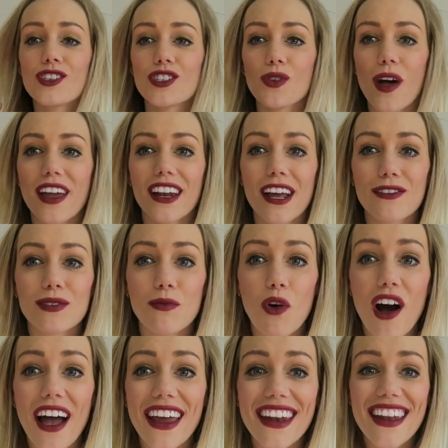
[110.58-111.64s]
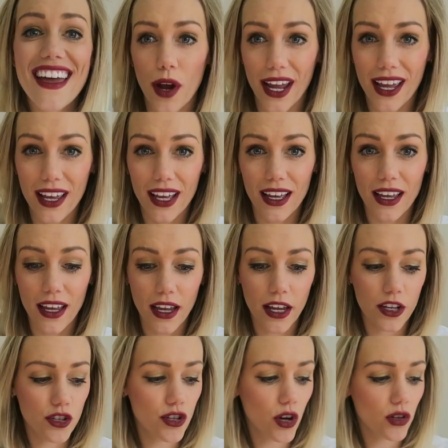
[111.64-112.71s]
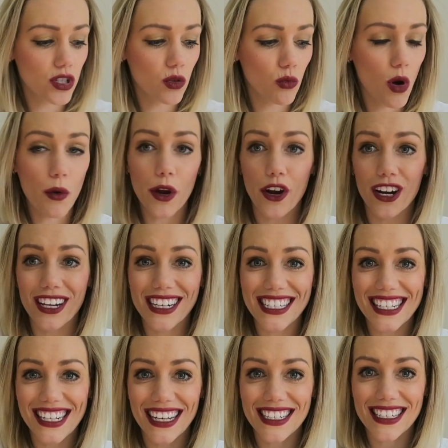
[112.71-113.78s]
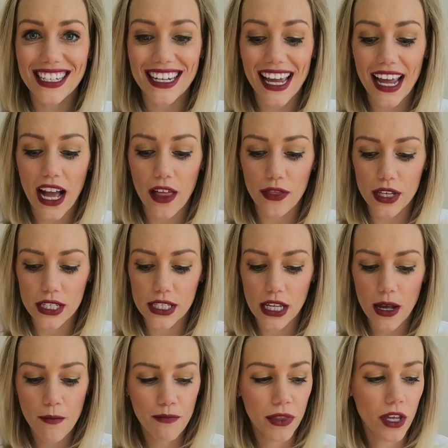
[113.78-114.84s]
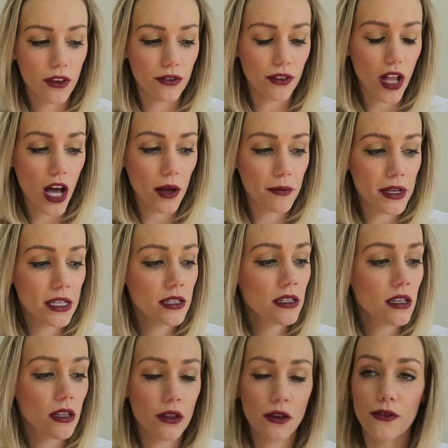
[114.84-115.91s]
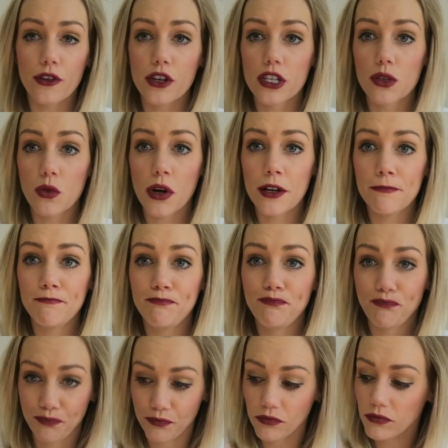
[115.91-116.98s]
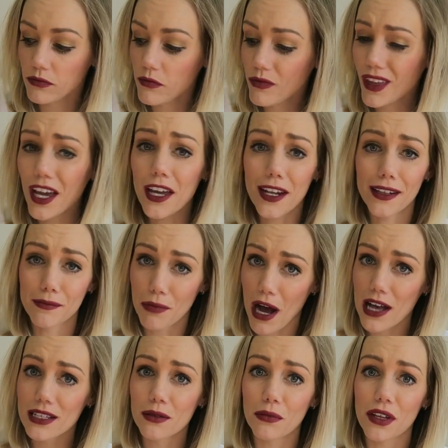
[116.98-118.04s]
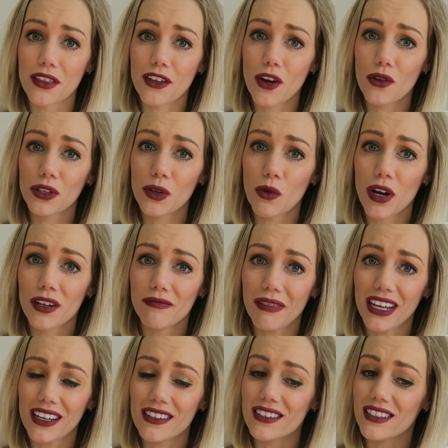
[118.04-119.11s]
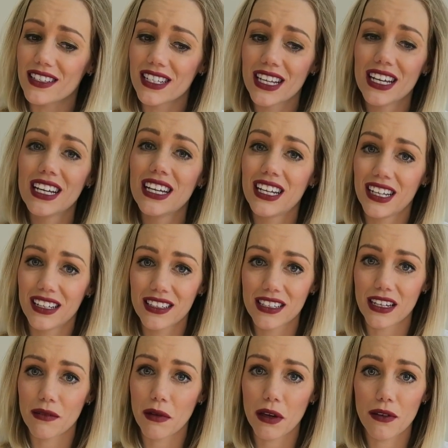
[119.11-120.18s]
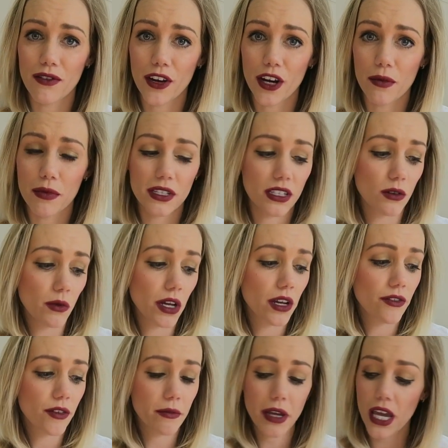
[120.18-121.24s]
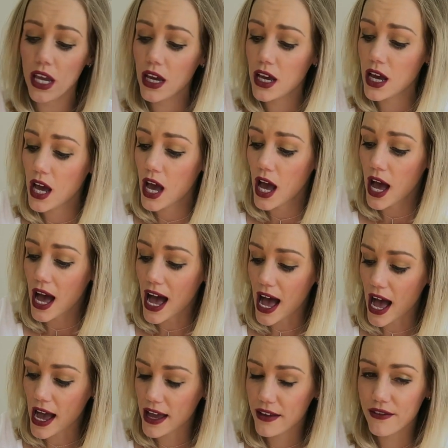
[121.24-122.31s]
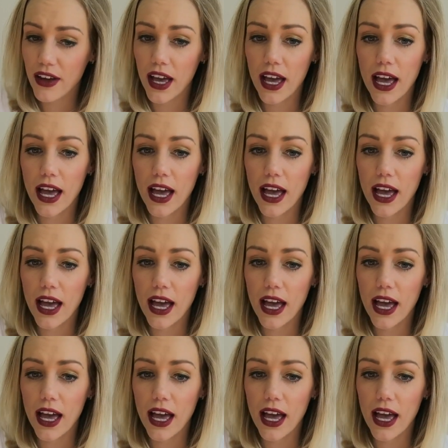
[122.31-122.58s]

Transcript: So I can have some wine. Quick intro to what we are gonna discuss today on this Vlogmas, the first one, and possibly the only one because it's gonna be a very busy week for me. I've